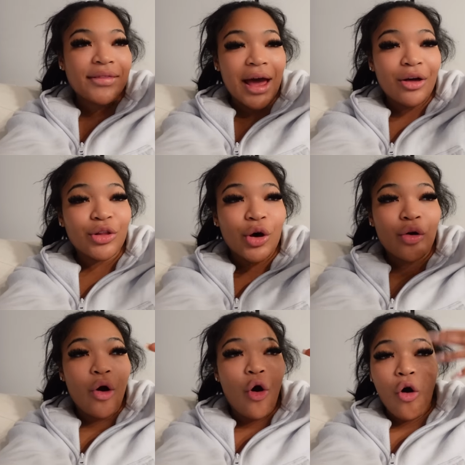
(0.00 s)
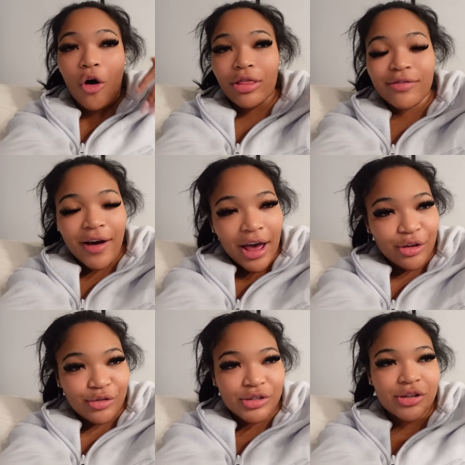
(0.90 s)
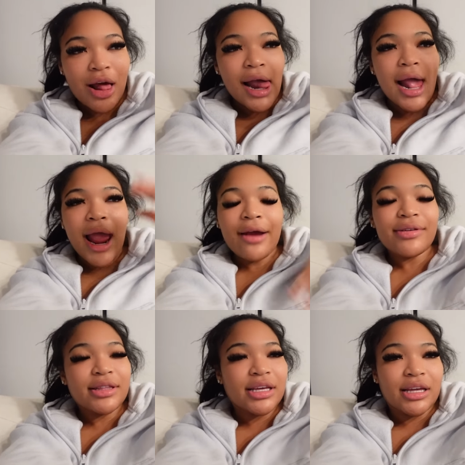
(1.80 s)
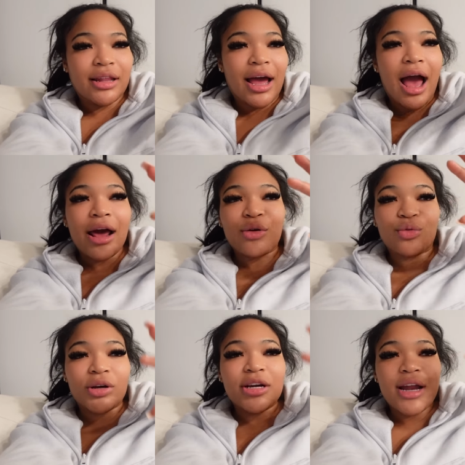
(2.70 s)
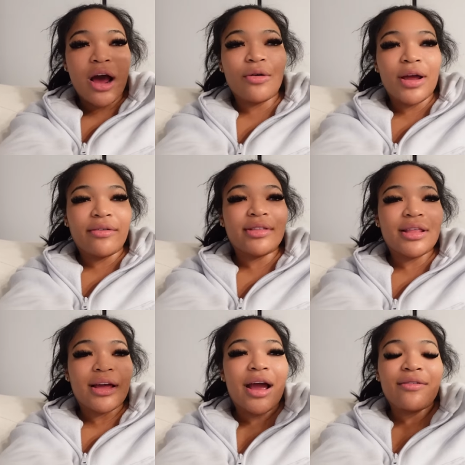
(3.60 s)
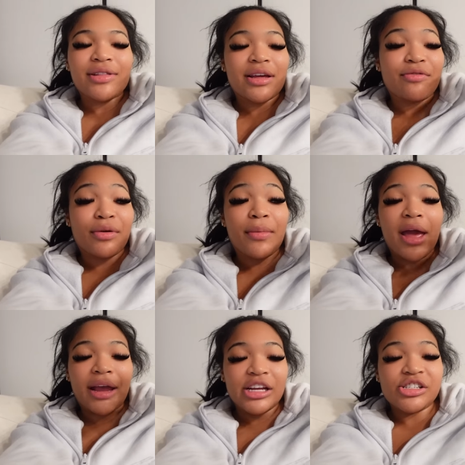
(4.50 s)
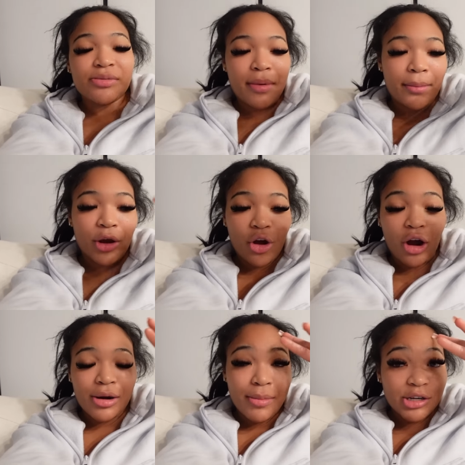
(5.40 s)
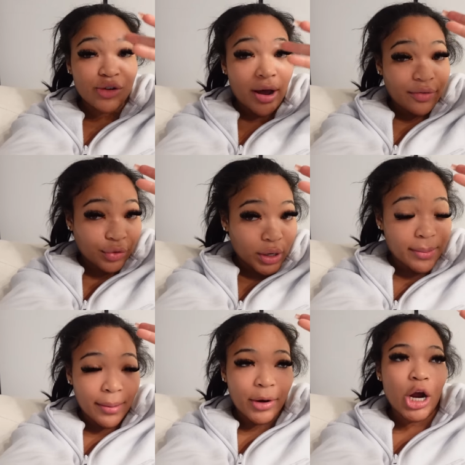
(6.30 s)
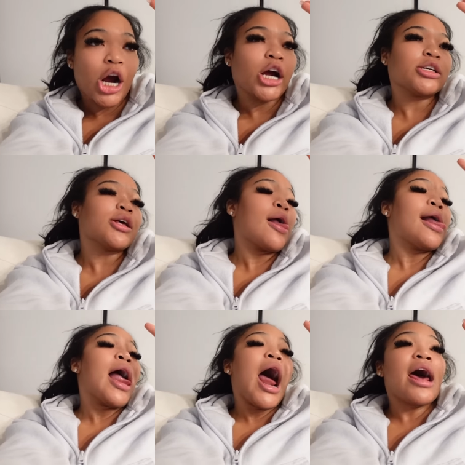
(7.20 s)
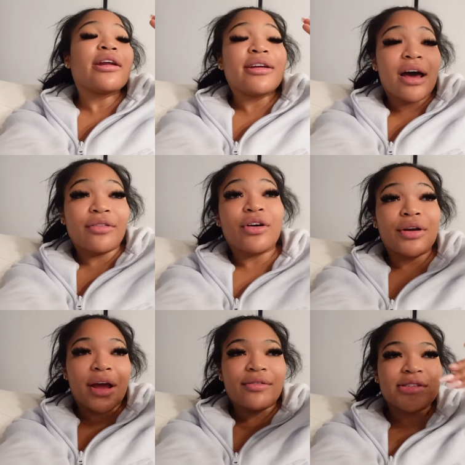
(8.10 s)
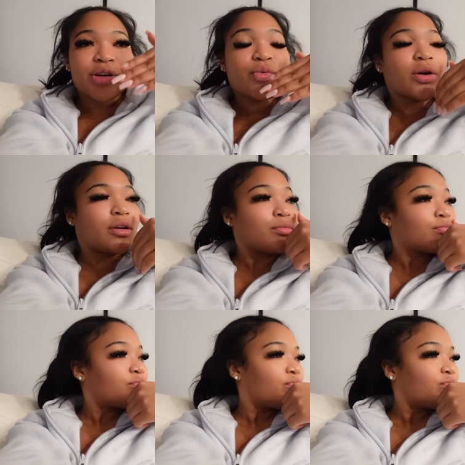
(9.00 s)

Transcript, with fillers: download all the files, everything. Like I had to redown every everything from each memory card. Mind you, I have three memory cards. I had to download every single one.